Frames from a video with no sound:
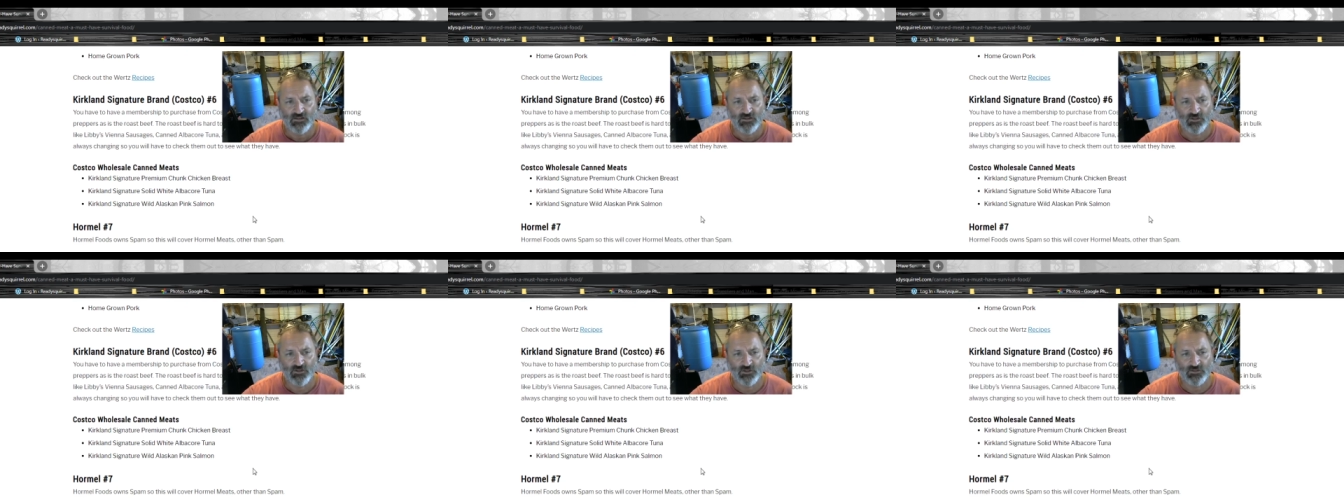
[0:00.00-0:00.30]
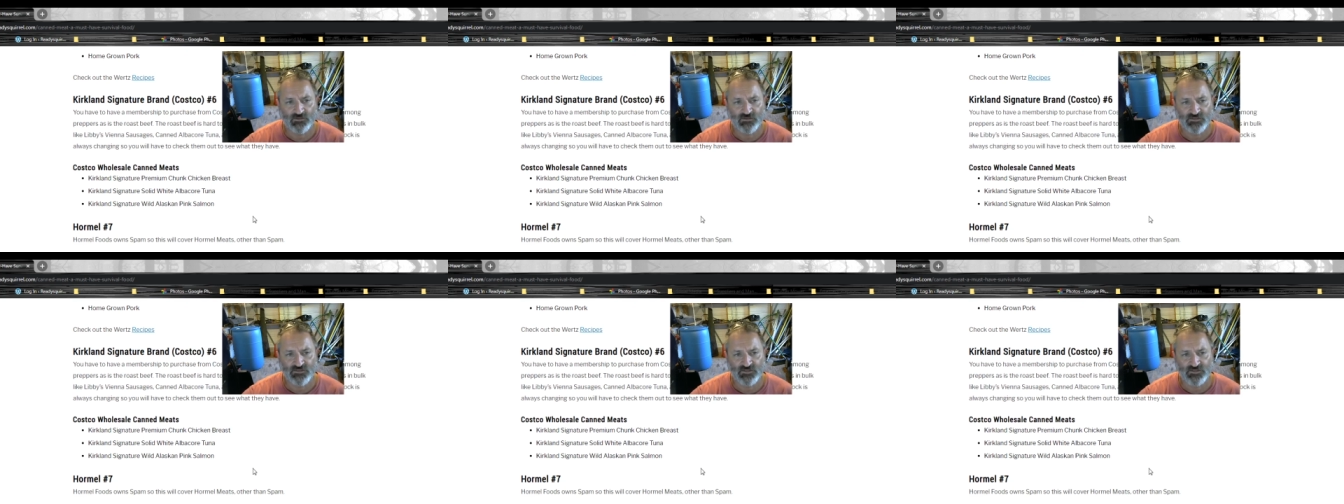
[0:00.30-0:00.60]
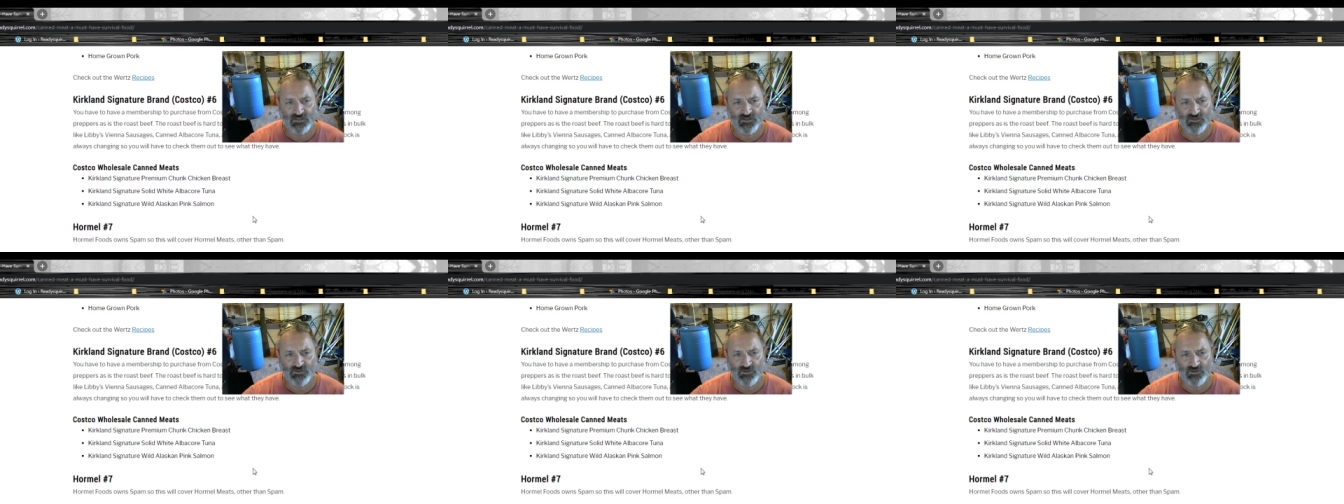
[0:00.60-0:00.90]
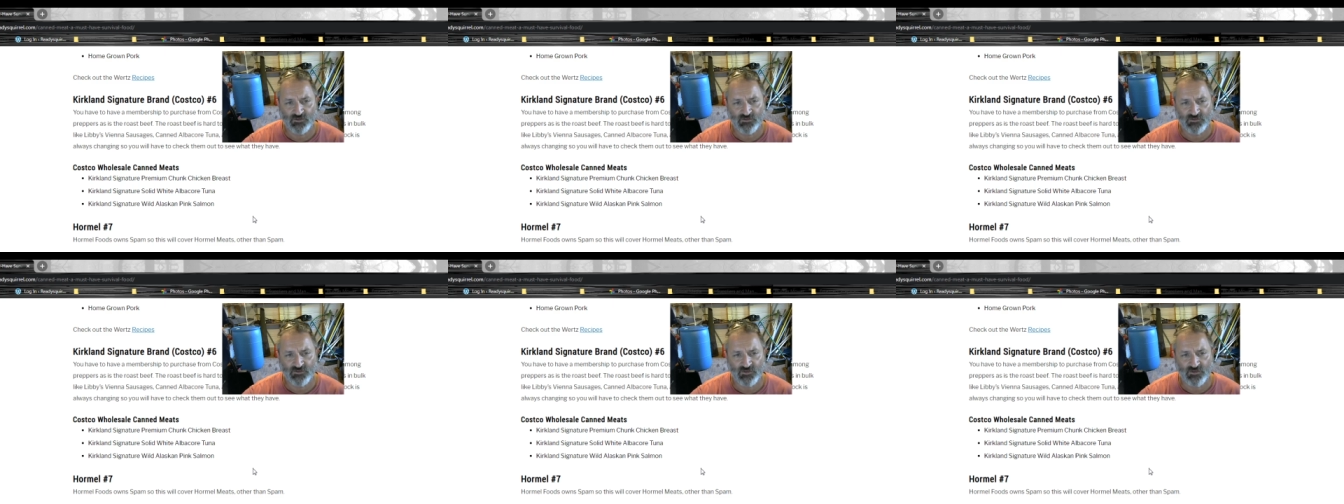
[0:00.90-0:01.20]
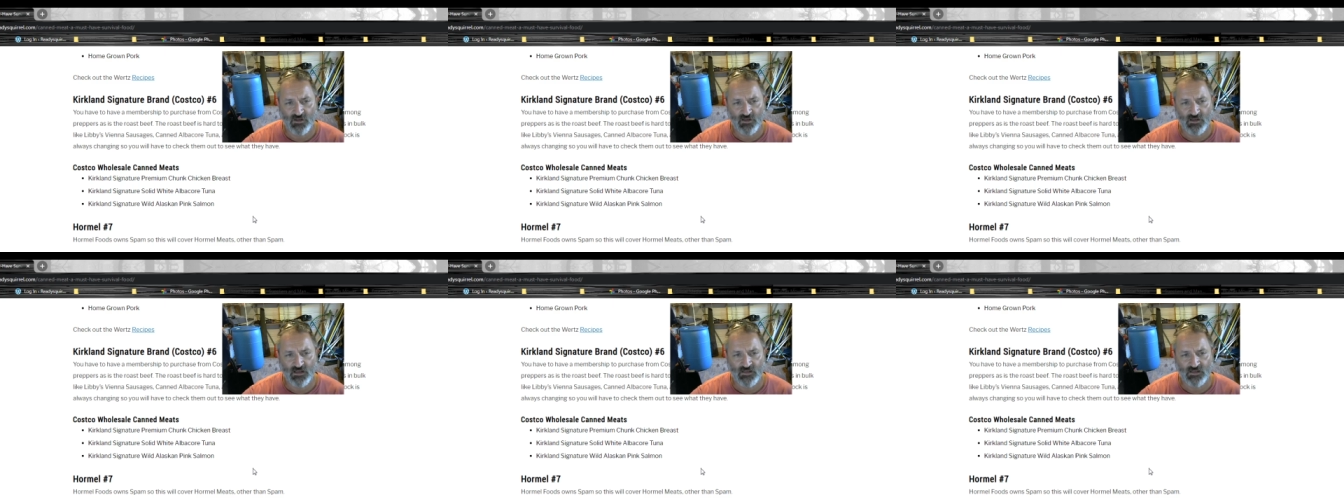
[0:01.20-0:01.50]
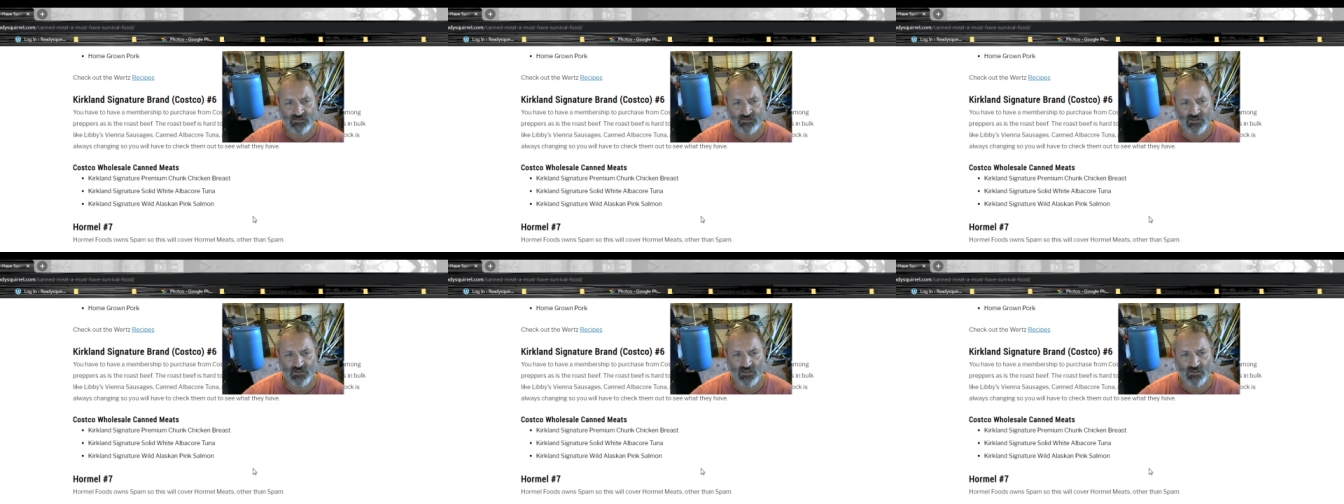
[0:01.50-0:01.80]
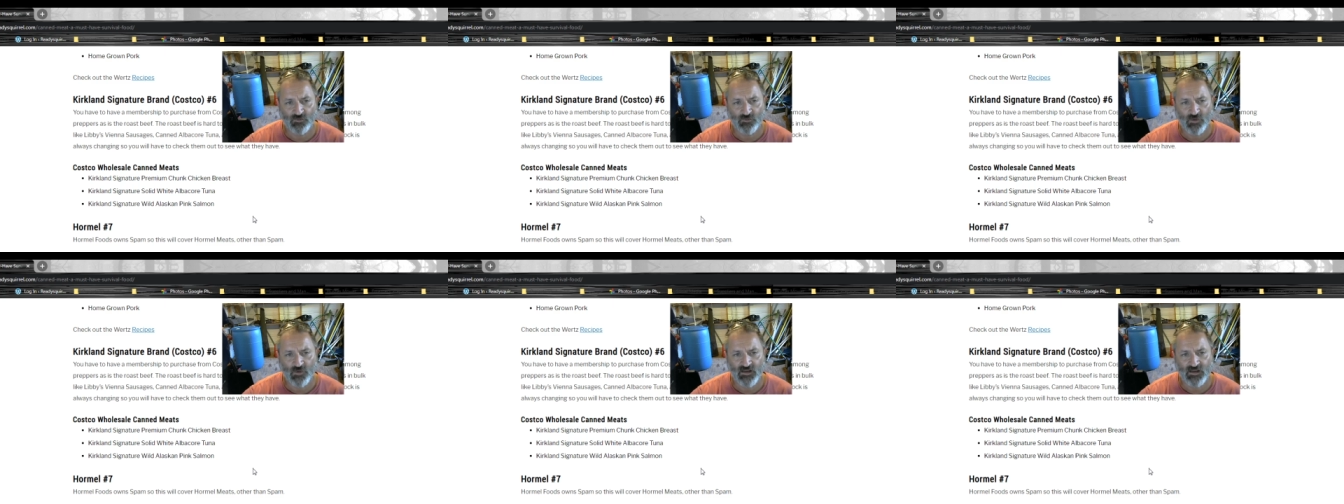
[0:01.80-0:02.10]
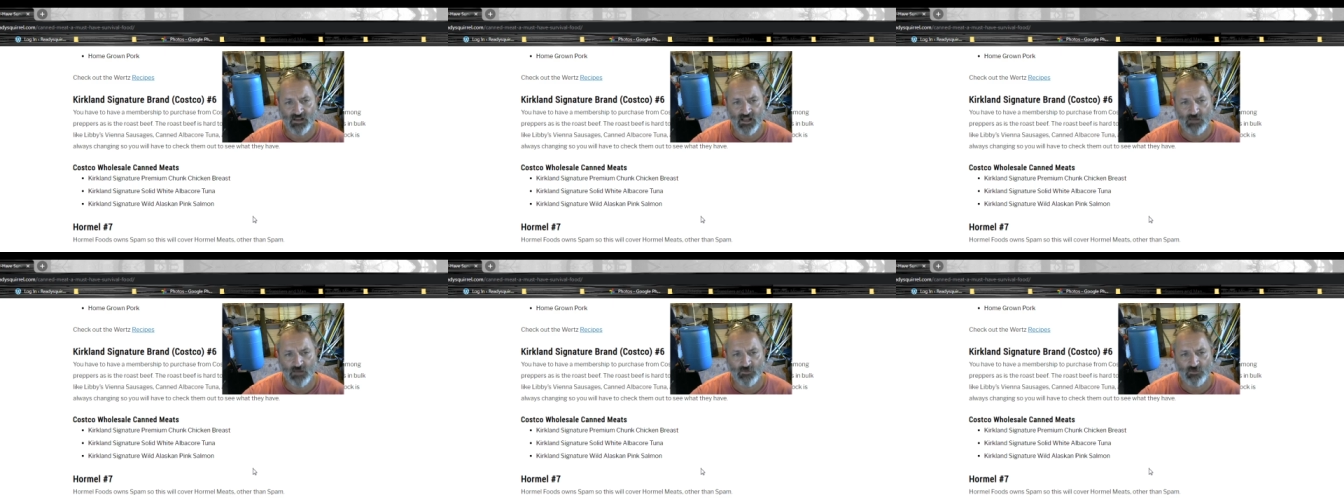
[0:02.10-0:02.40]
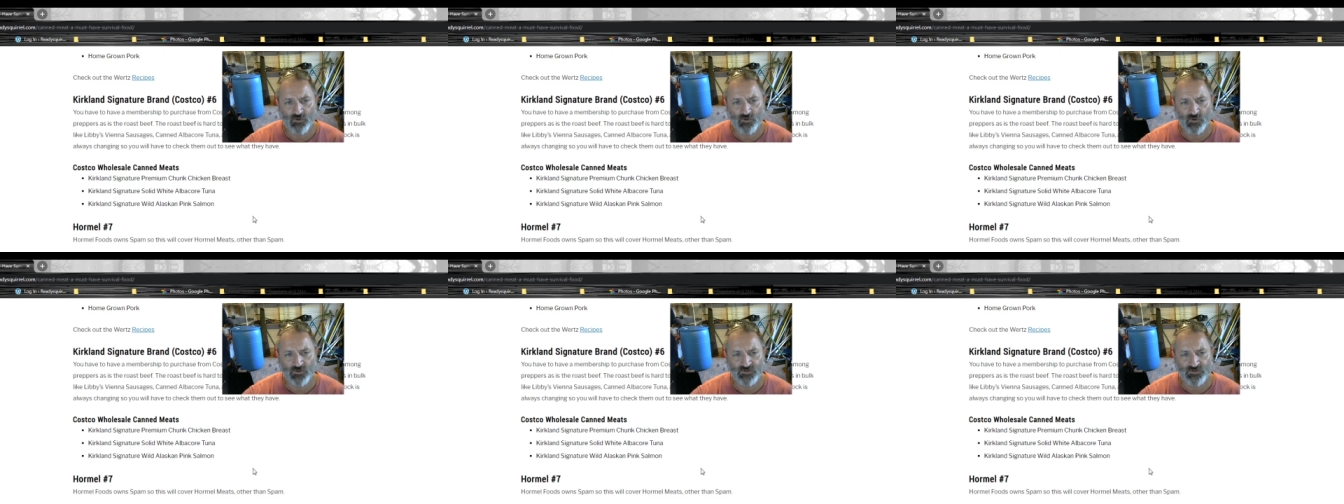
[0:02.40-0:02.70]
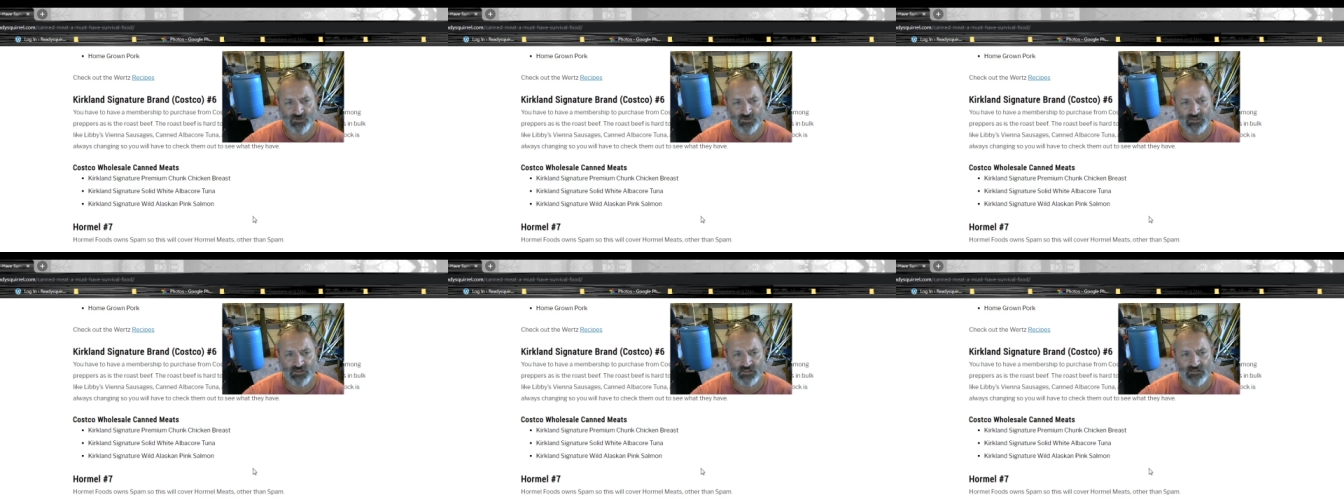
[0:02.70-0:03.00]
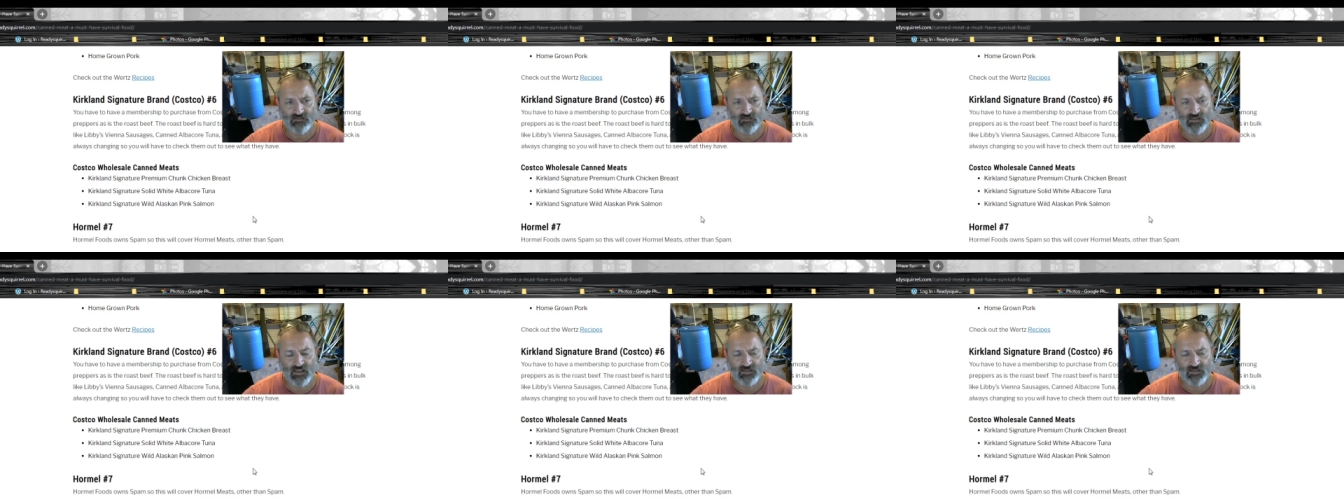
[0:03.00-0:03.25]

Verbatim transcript: Kirkland Signature sol uh, solid white albacore tuna,